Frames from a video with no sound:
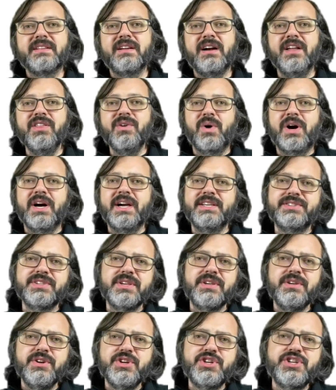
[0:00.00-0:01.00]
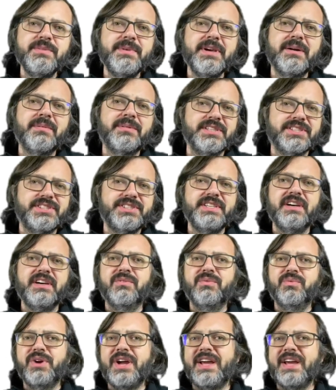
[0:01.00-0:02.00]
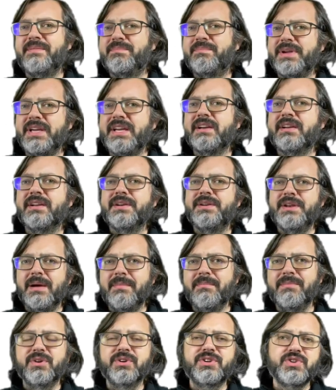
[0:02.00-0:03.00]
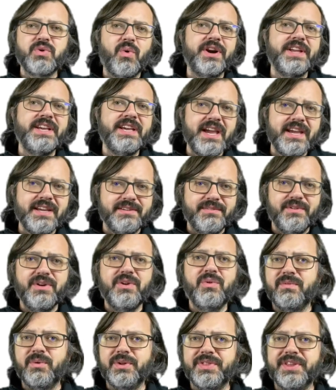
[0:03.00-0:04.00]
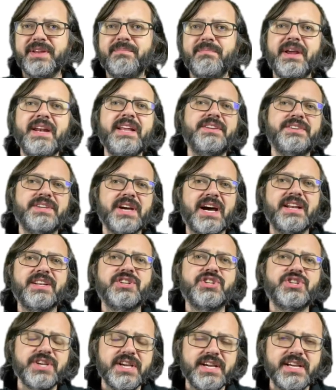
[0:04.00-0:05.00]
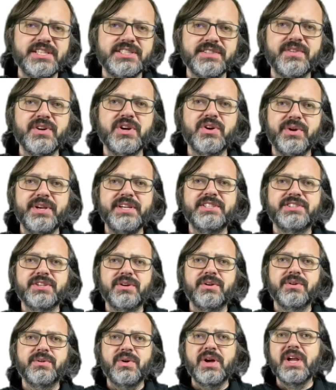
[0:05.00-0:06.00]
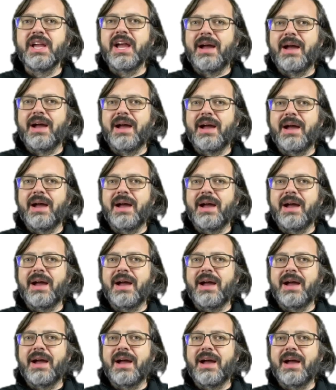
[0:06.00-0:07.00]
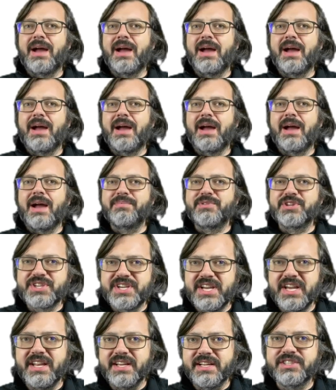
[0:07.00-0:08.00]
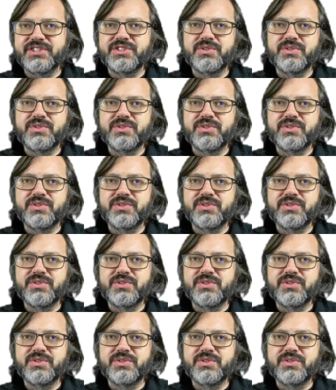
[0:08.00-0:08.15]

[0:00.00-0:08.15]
Otherwise, you should be able to see a red-pink number 28 within many dotted shades of a green circle. I'm just kidding, it's